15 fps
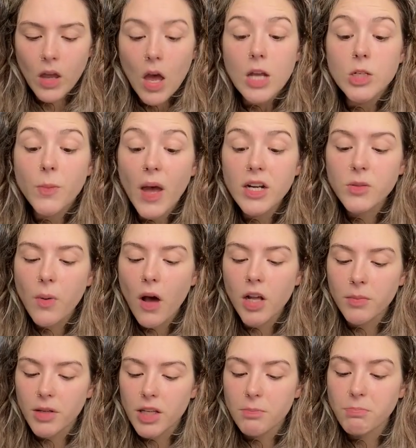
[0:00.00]
"Depend upon
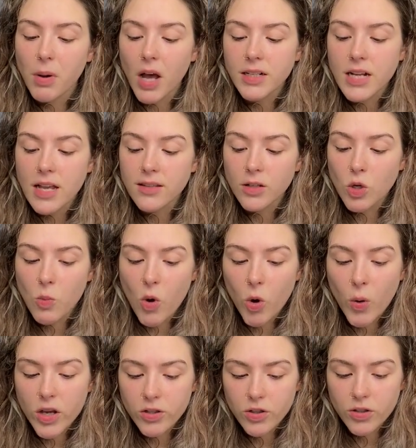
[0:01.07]
me, but ask no more
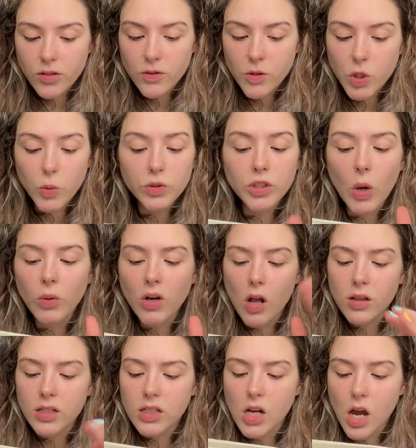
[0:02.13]
questions. You will know it all
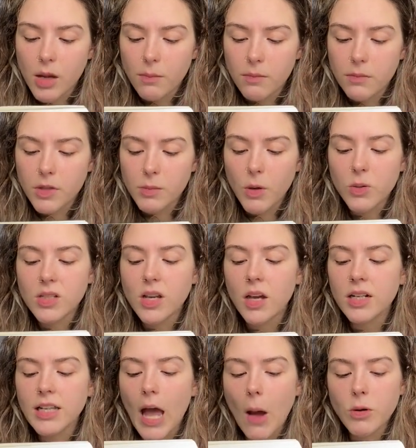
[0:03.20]
in time. The most
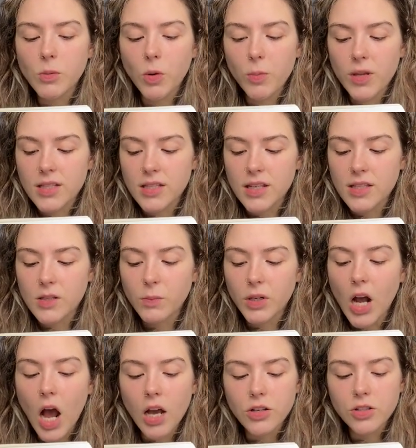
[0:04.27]
unaccountable business. But
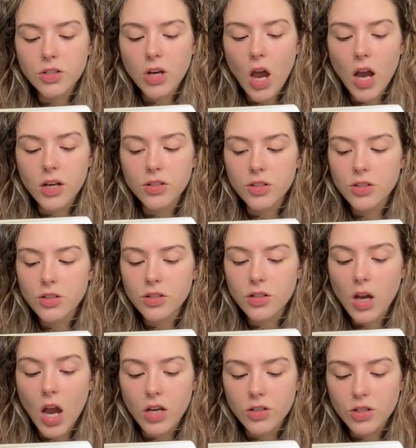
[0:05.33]
hush, hush,
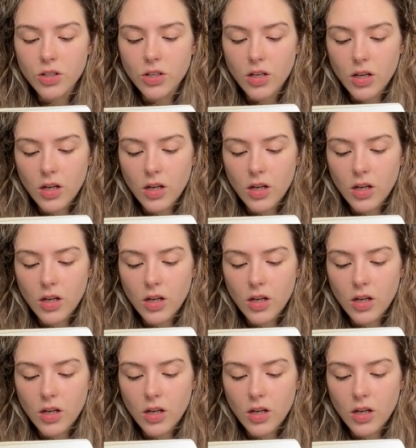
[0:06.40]
hush."